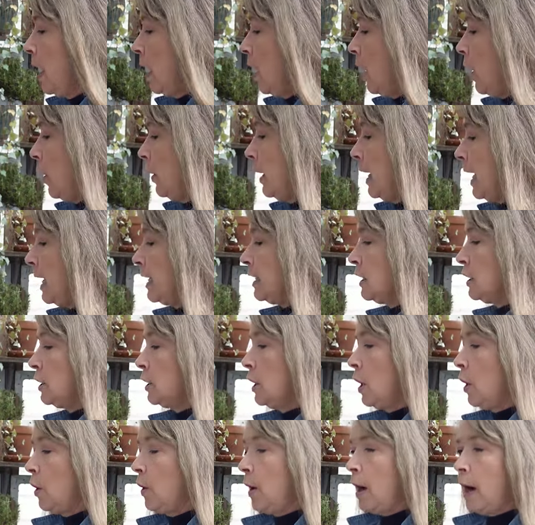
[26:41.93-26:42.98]
Okay,
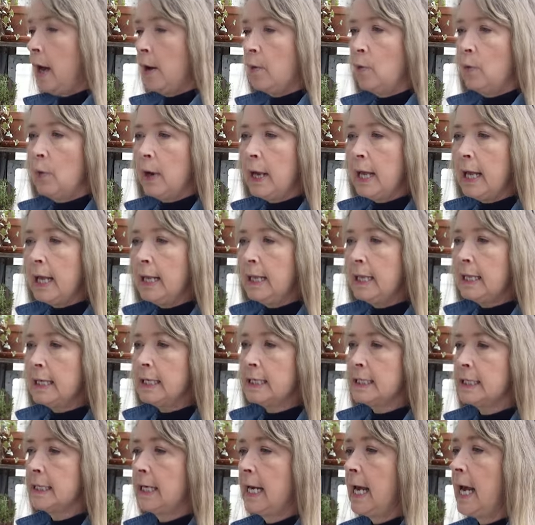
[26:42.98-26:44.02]
so when
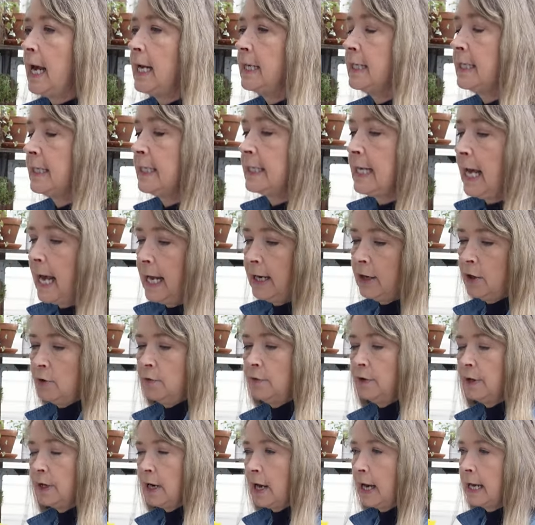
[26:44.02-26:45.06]
this has sat
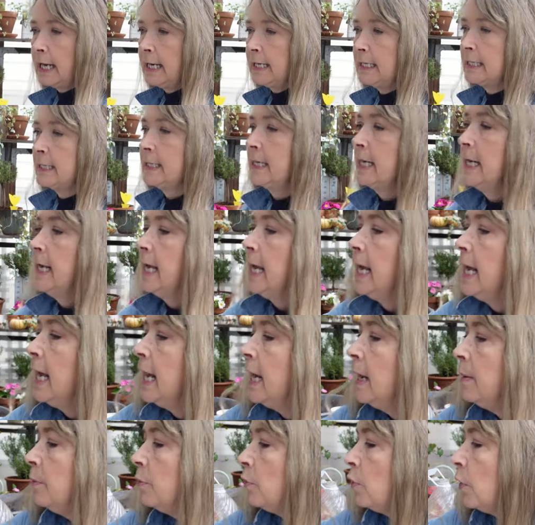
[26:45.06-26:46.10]
overnight
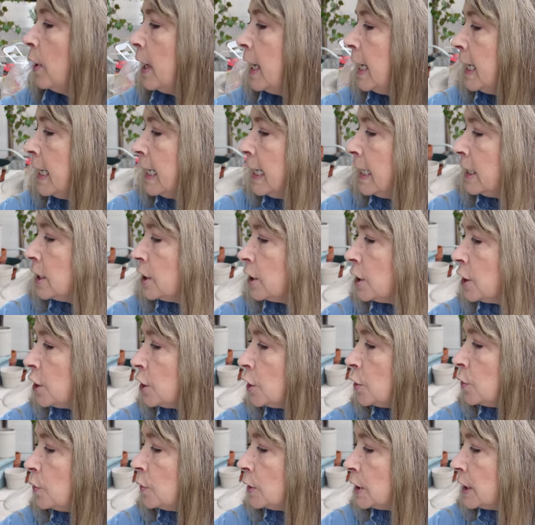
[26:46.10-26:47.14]
and I'm ready to
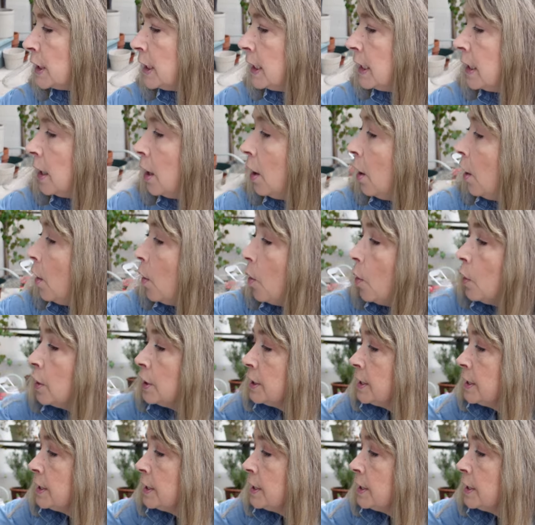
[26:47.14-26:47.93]
use it, or